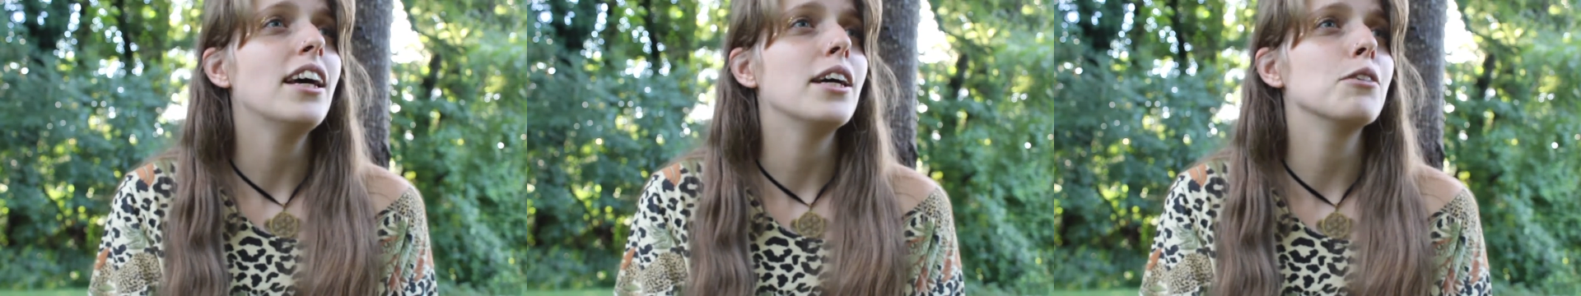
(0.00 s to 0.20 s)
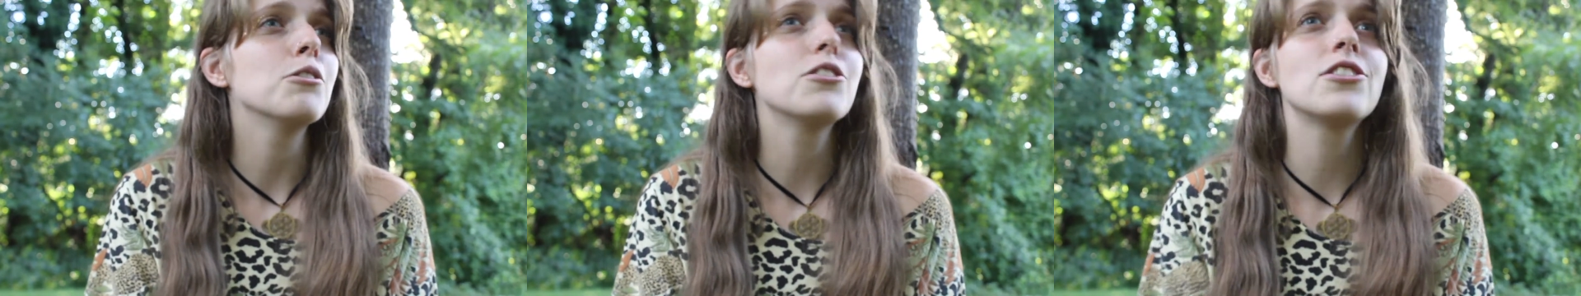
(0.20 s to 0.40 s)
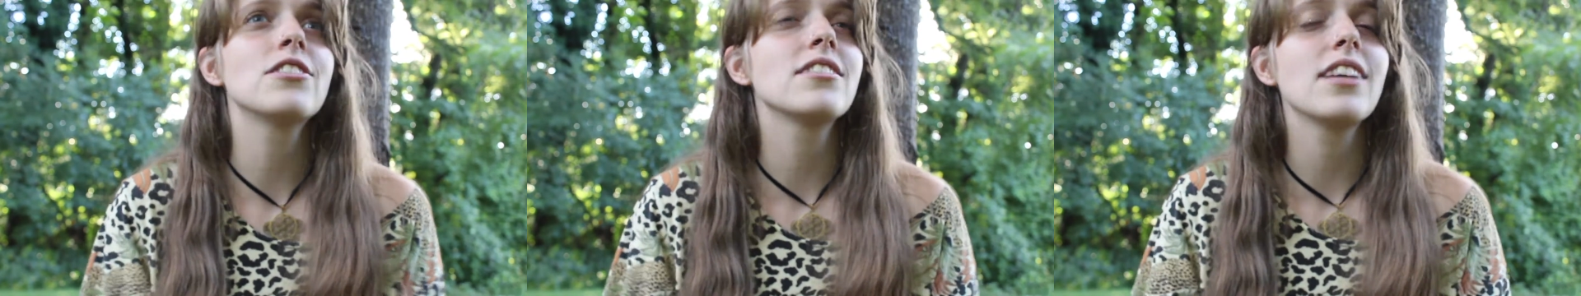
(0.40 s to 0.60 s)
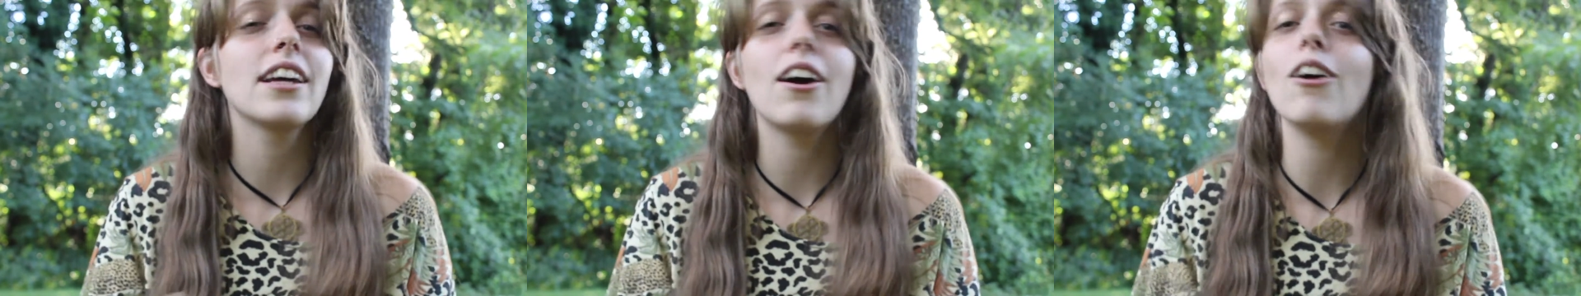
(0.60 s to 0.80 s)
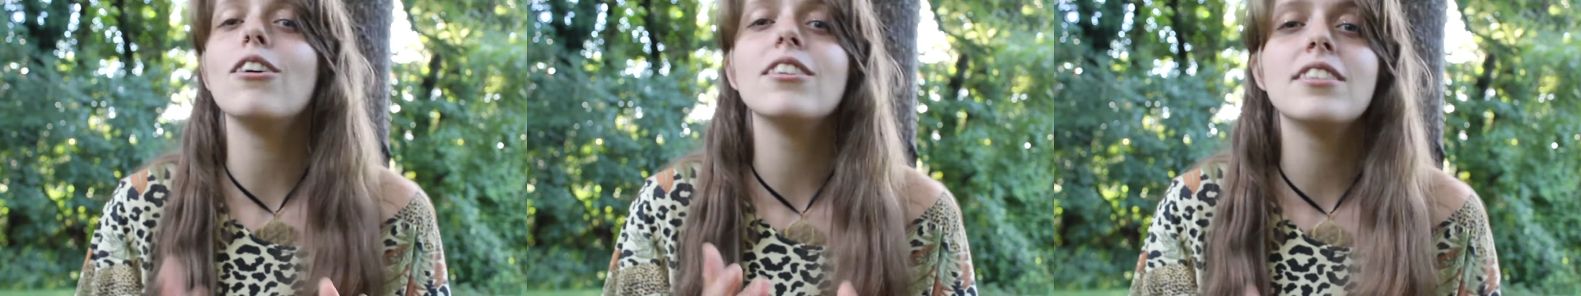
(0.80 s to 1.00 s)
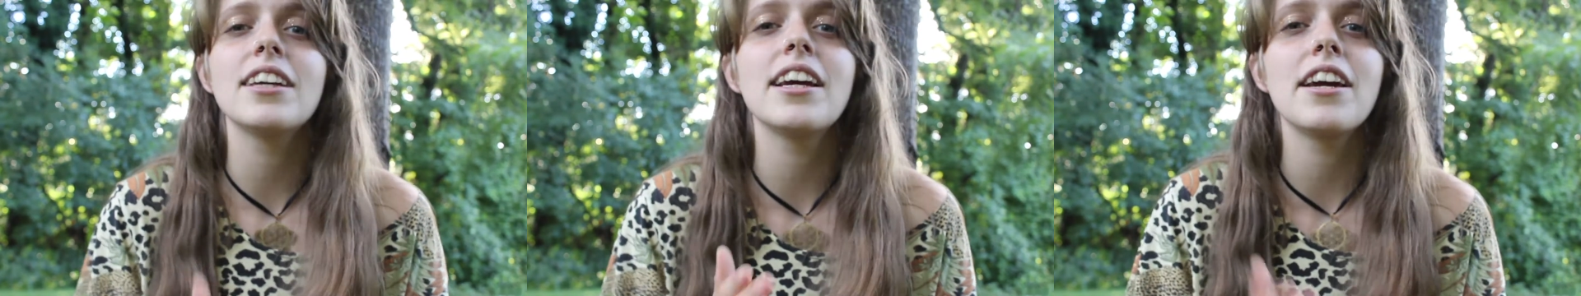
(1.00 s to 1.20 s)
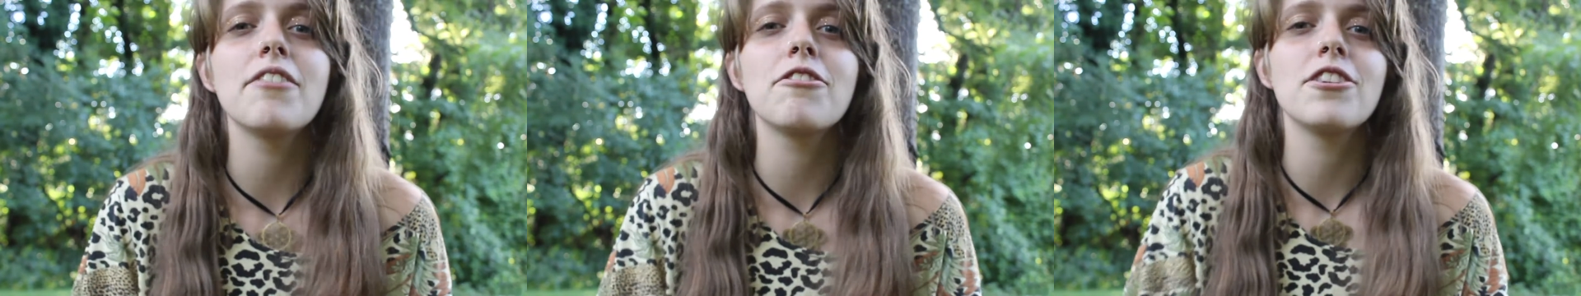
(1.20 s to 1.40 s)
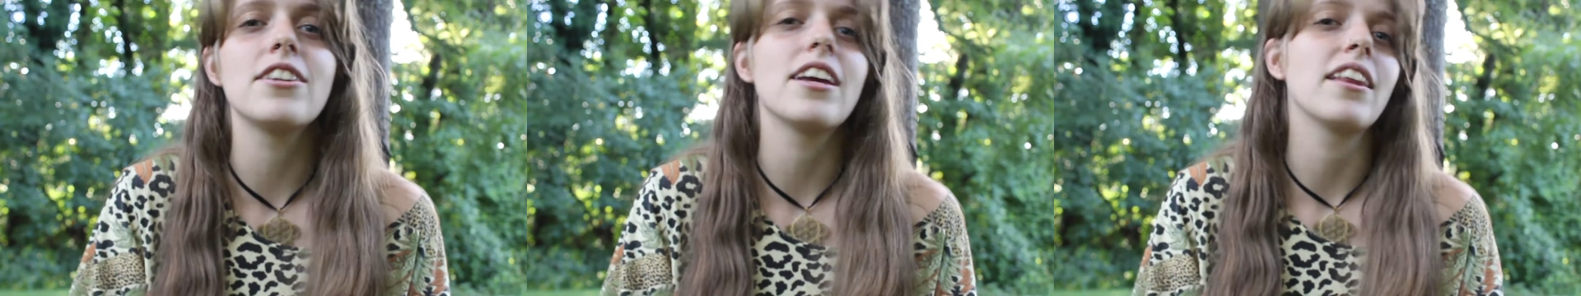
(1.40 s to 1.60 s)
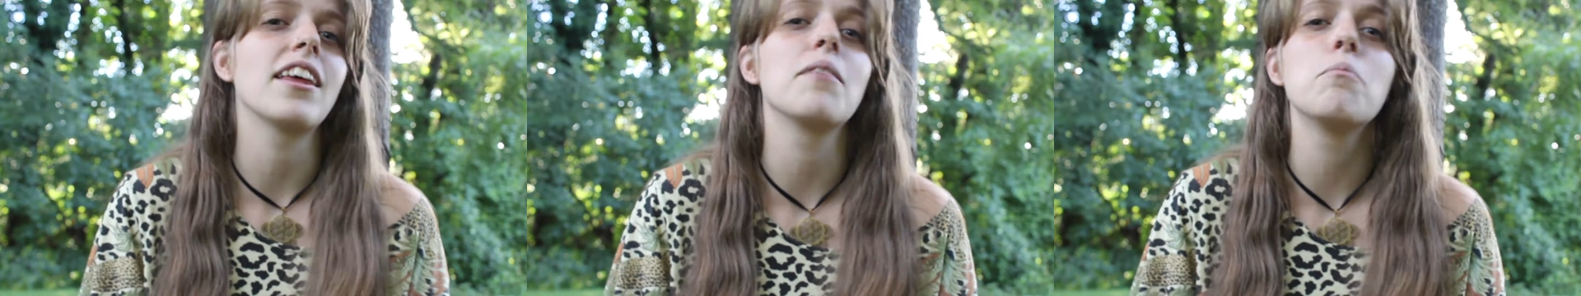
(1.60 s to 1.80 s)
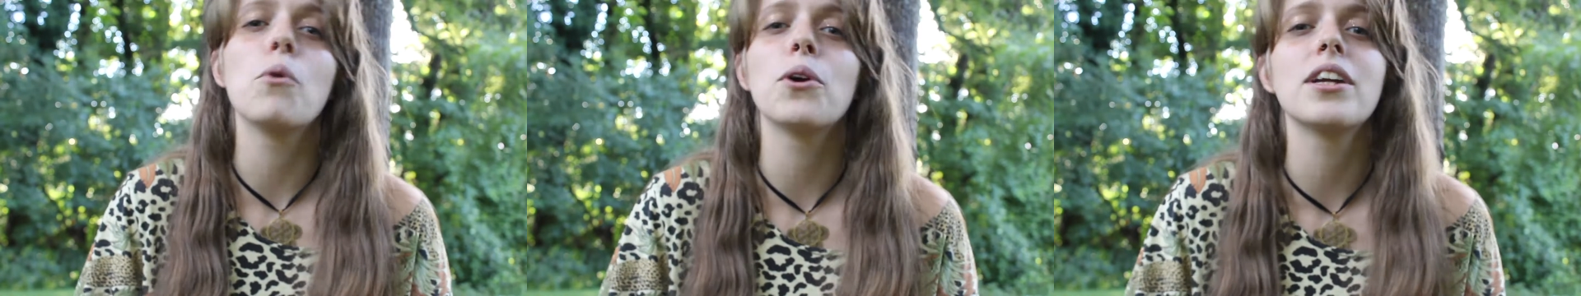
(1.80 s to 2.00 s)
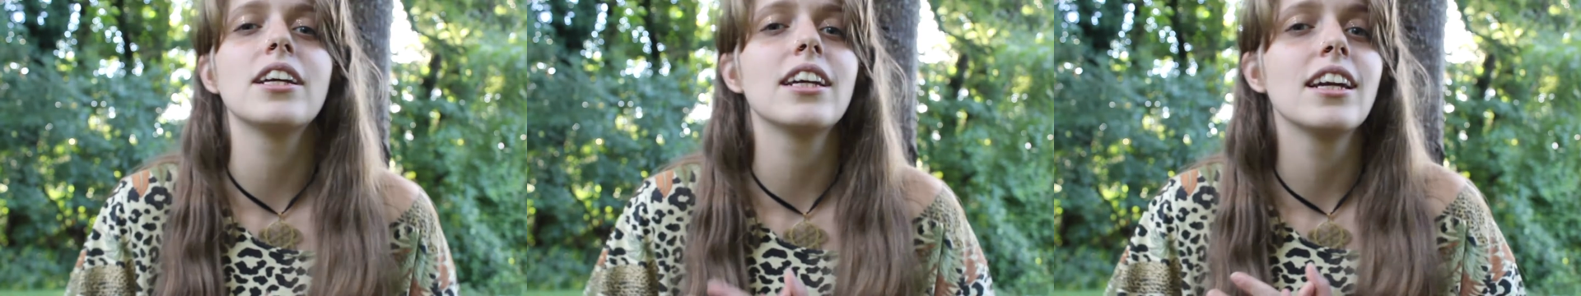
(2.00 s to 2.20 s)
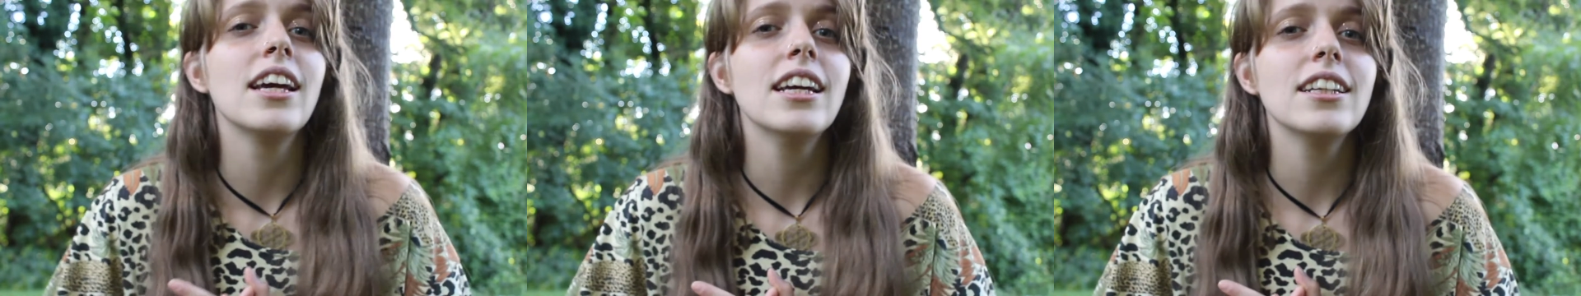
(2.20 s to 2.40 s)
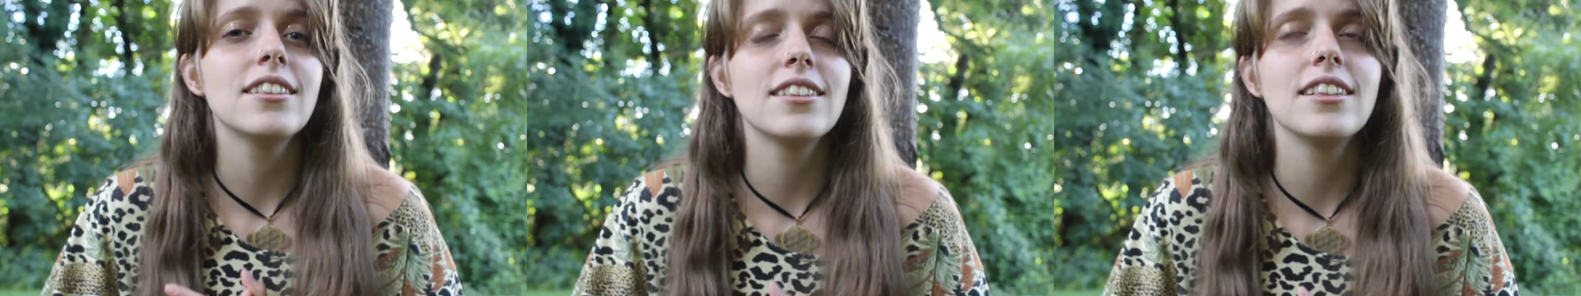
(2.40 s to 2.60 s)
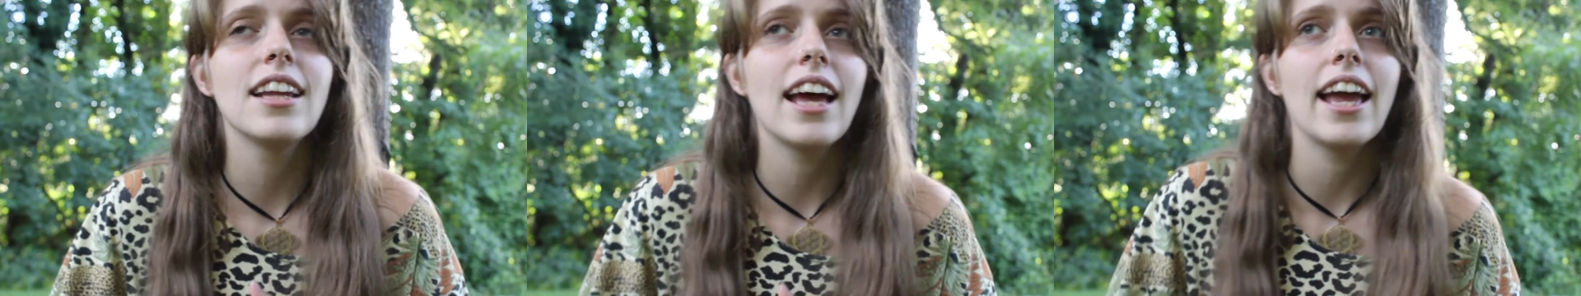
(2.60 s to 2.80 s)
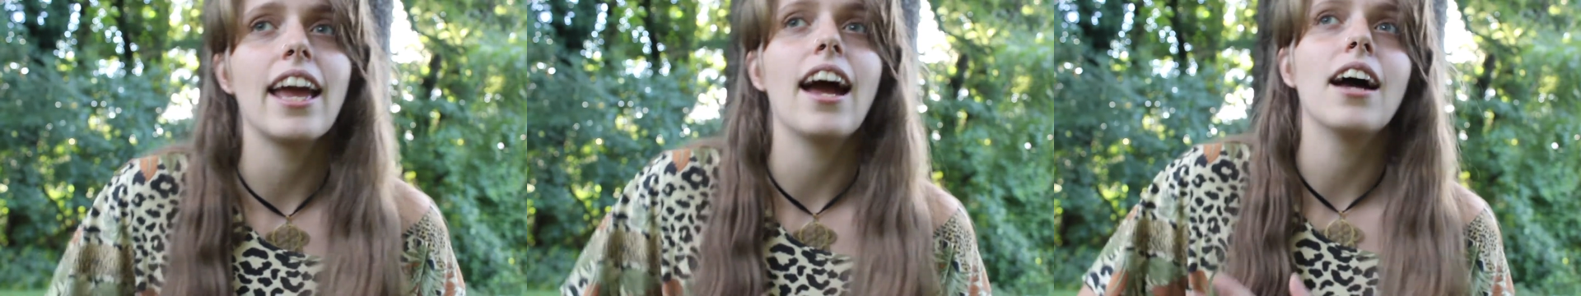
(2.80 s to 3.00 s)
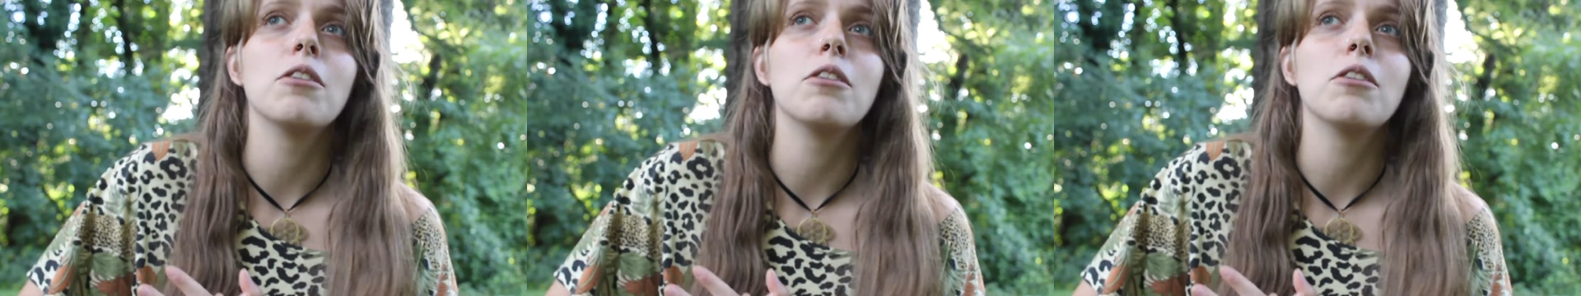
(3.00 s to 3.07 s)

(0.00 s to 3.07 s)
It was just like all day, every day, like morning to night,